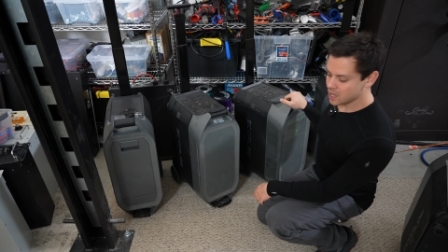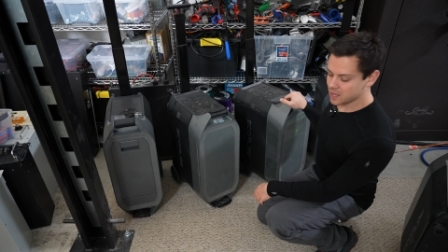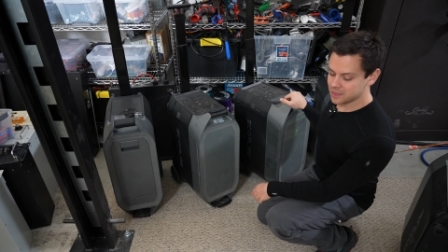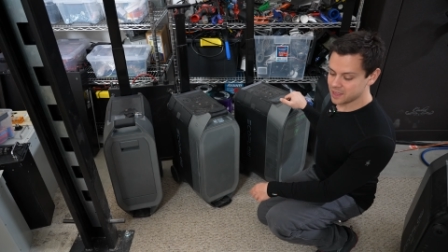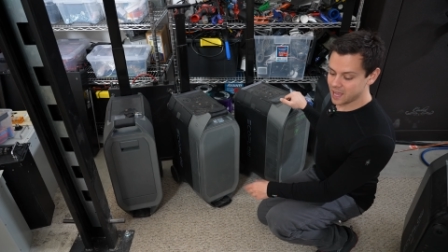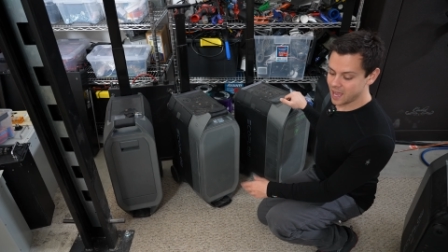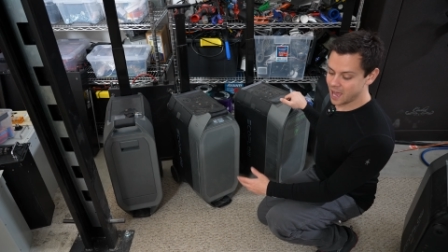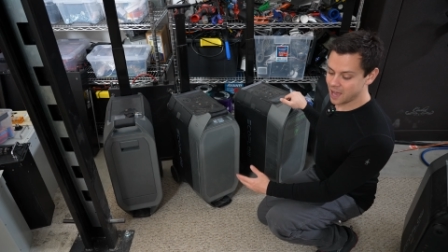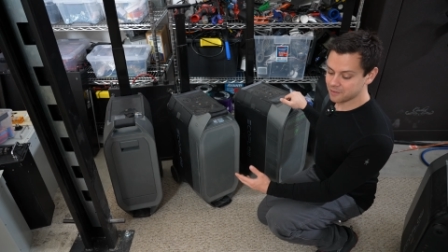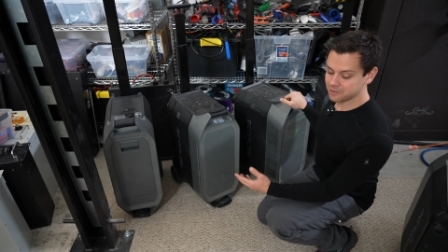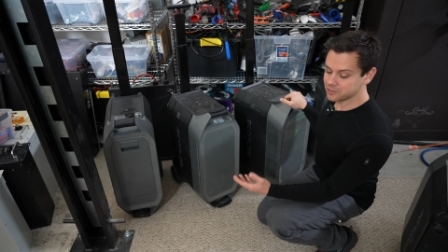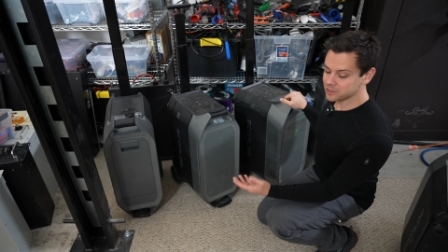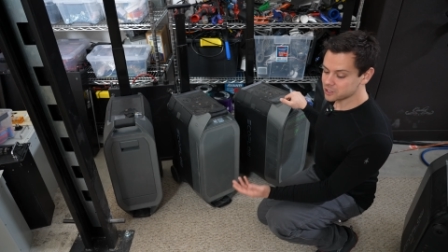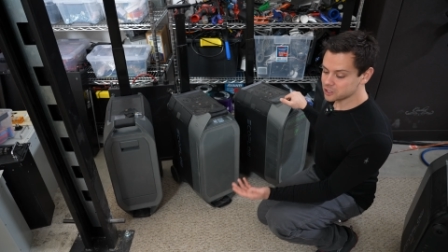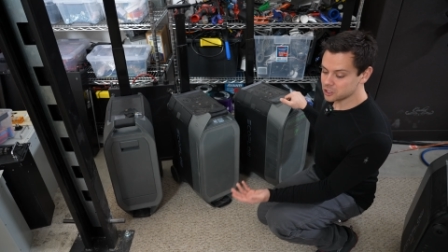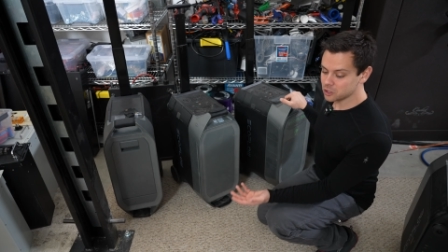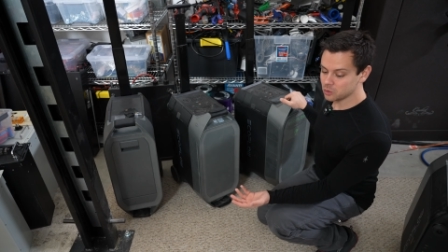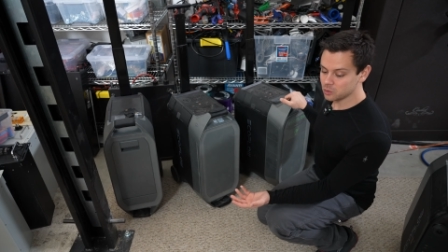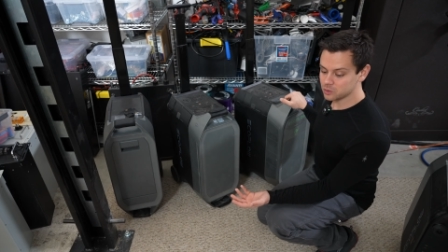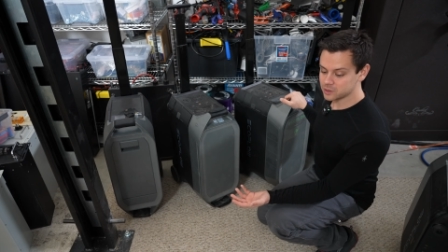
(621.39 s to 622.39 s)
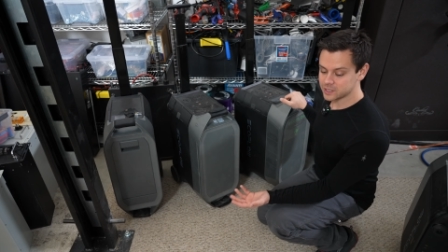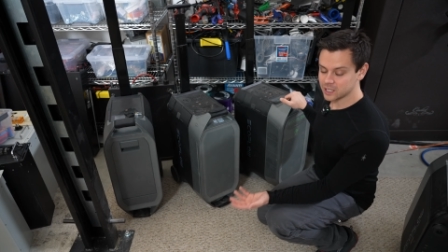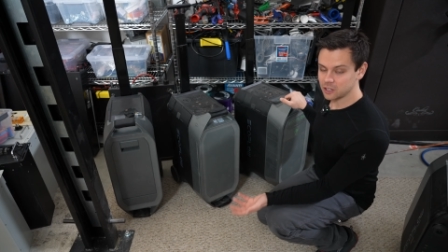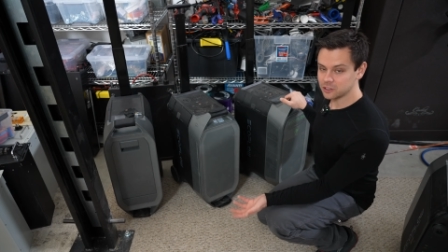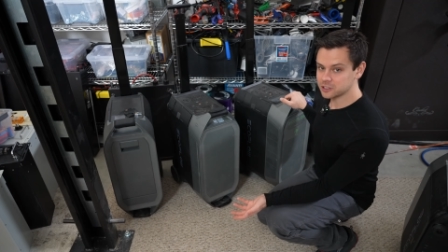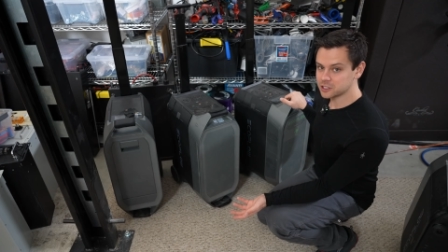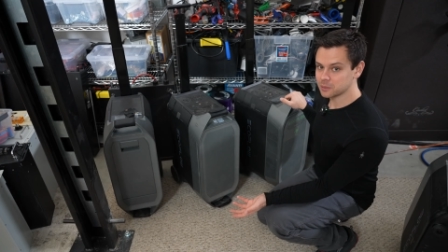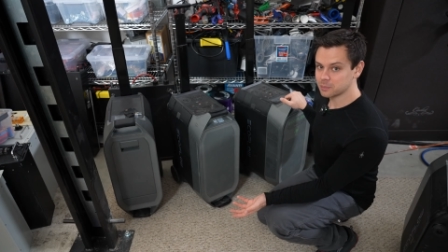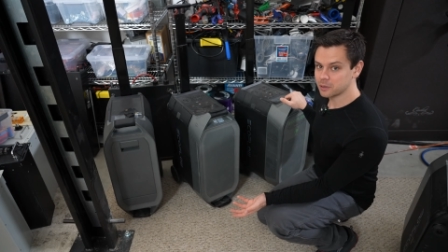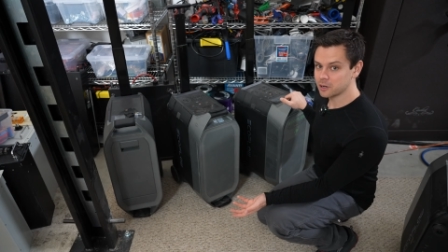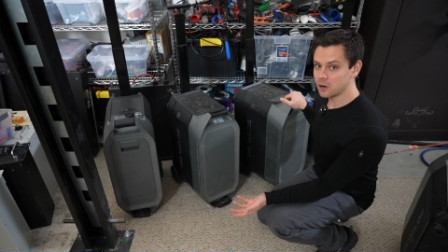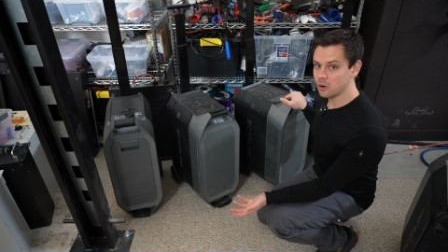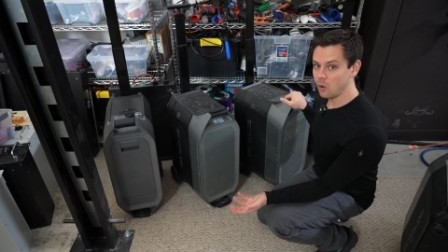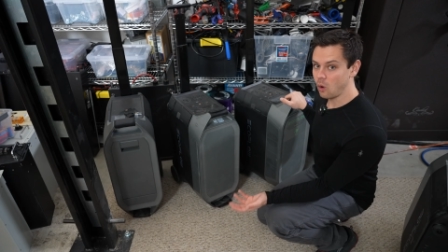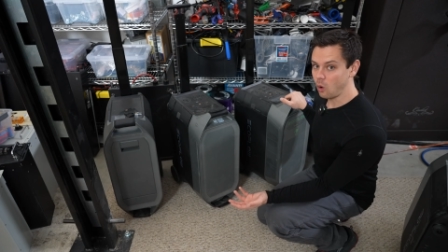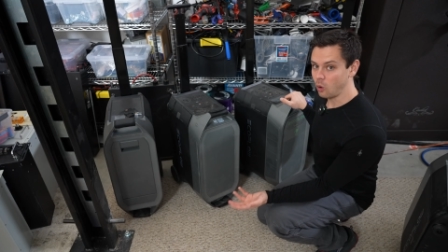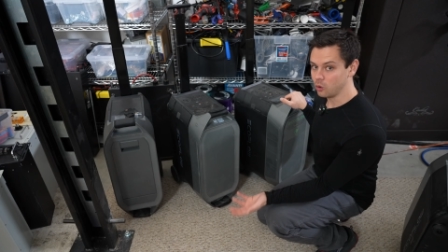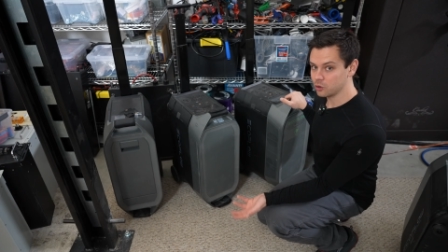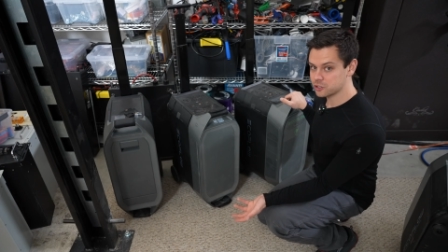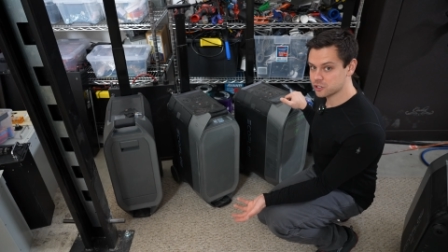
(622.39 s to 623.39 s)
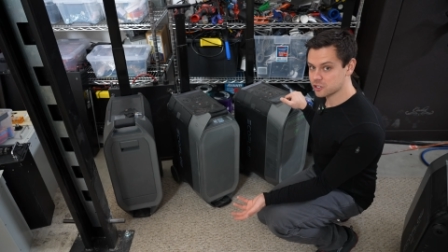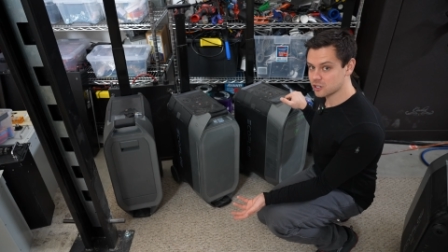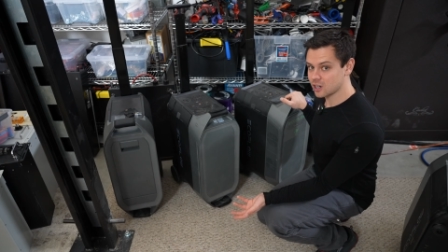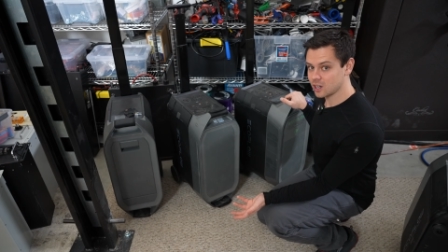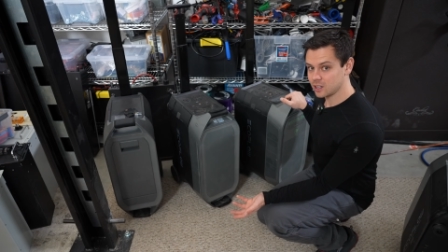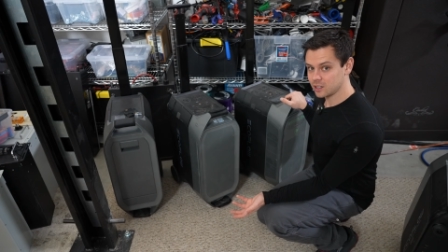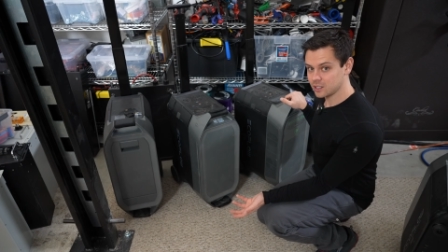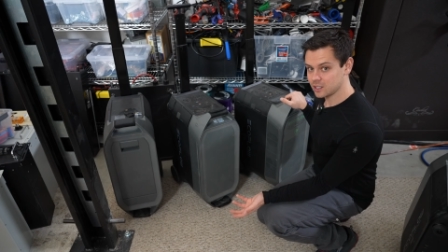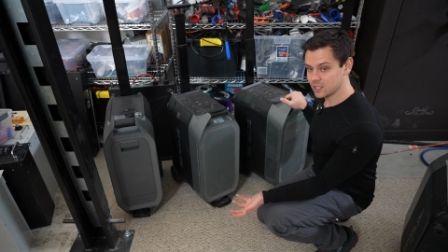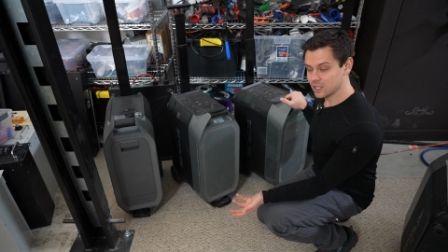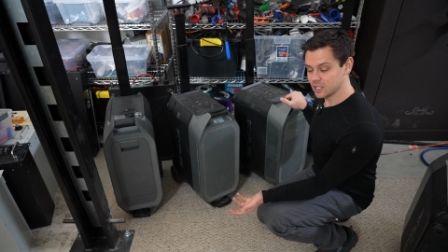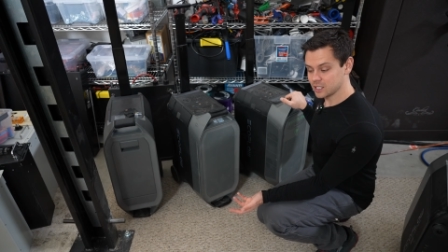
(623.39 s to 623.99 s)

They have the new Delta Pro Ultra,